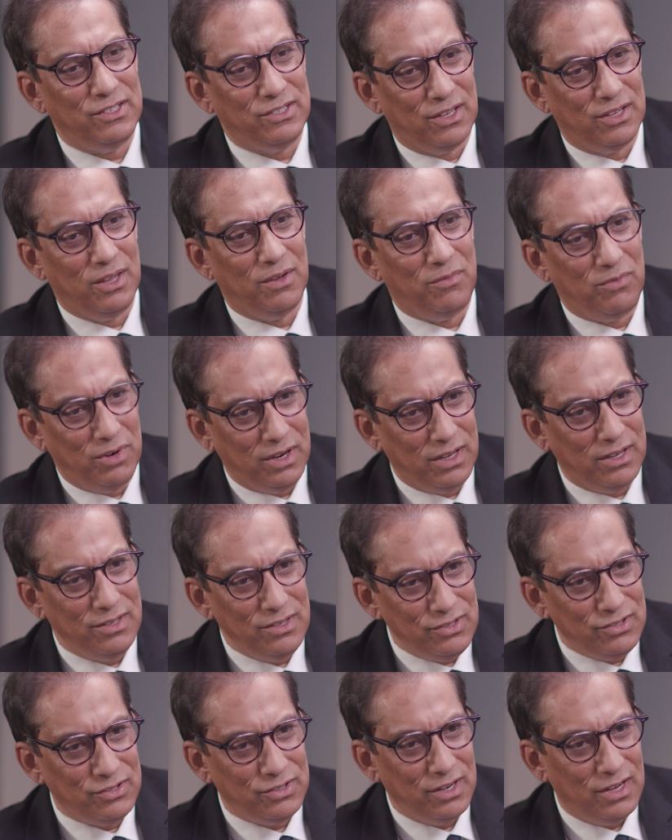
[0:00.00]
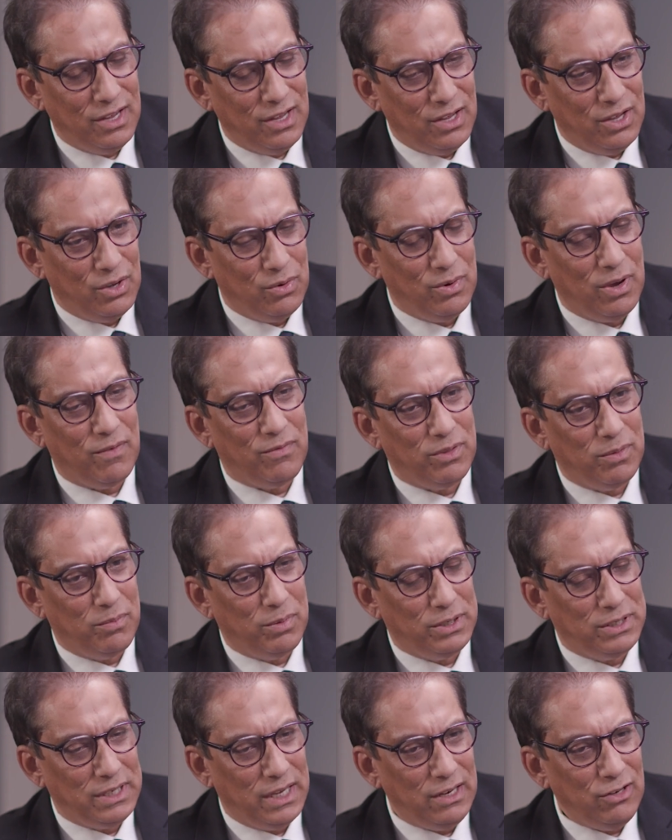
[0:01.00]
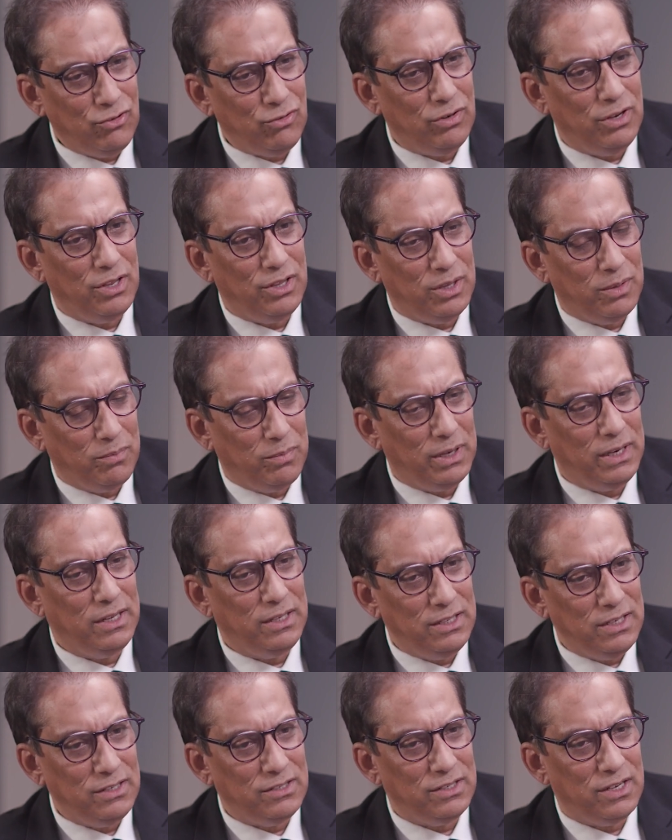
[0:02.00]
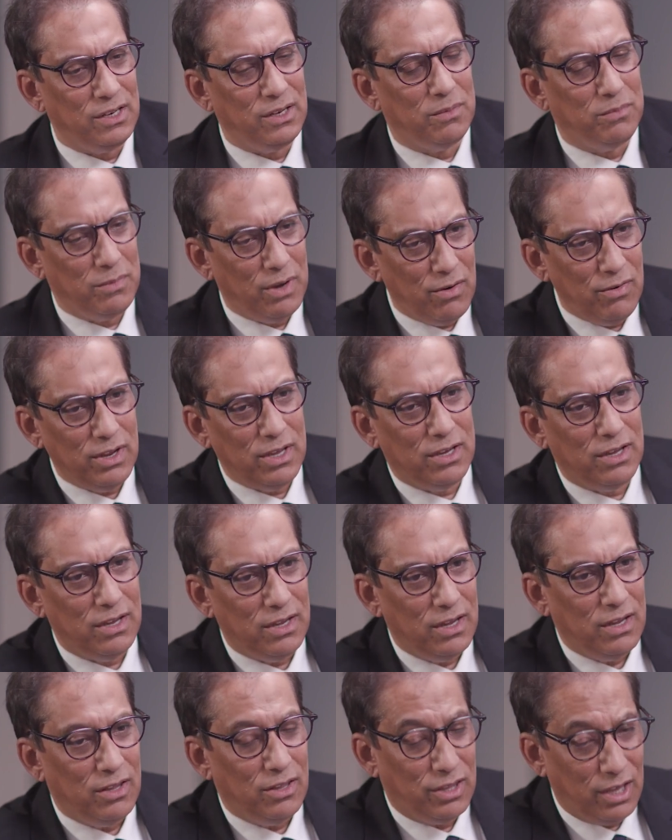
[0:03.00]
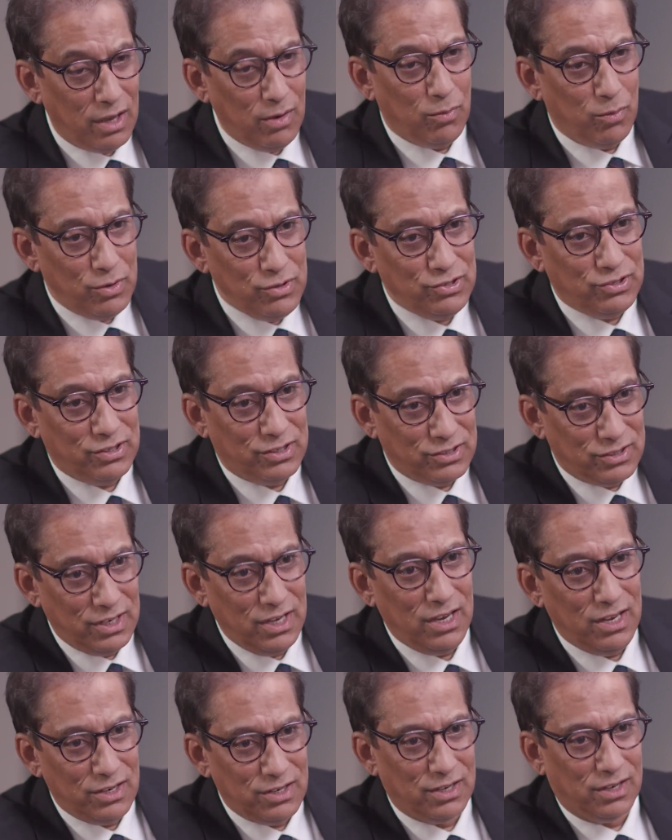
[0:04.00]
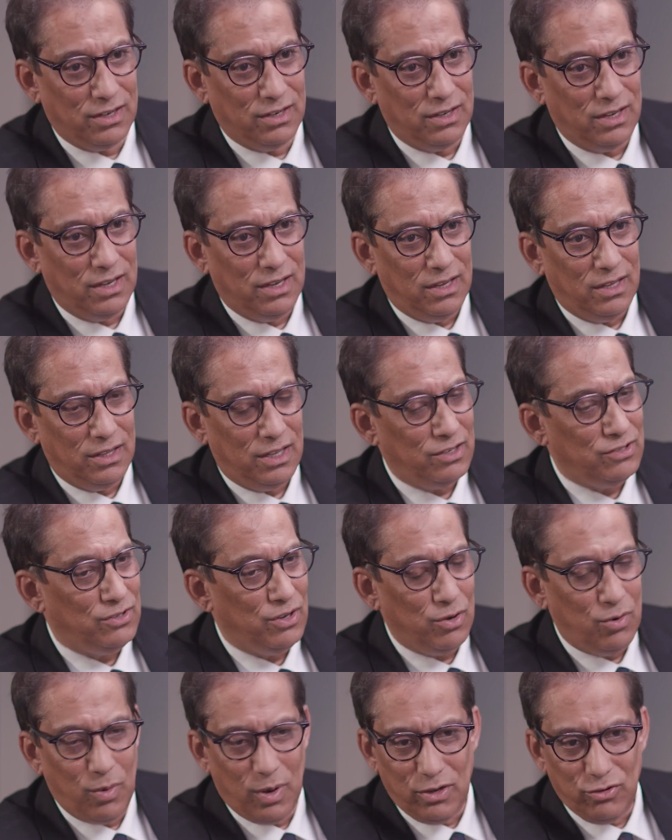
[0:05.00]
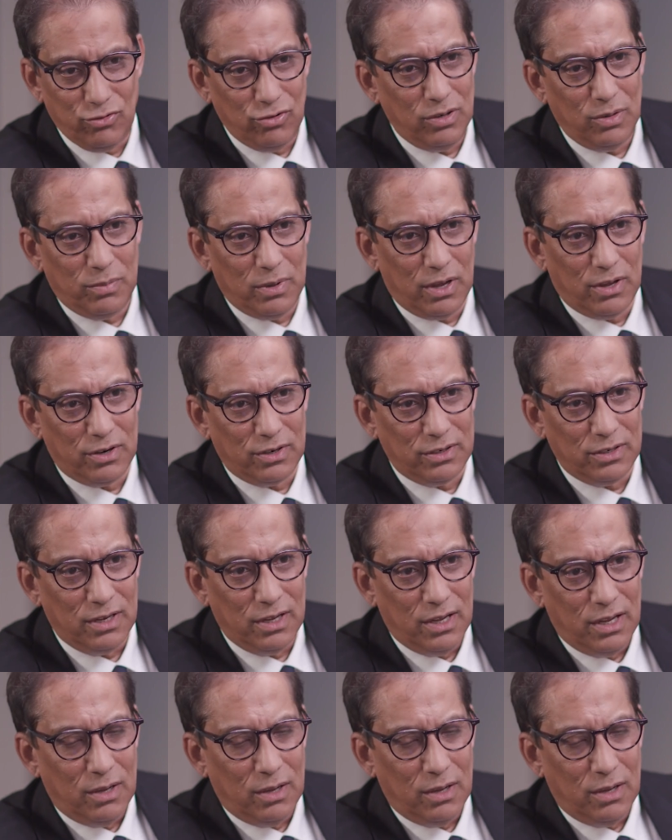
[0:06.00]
South Africans who have the potential and the abilities in America, they would succeed here. There's no question about it.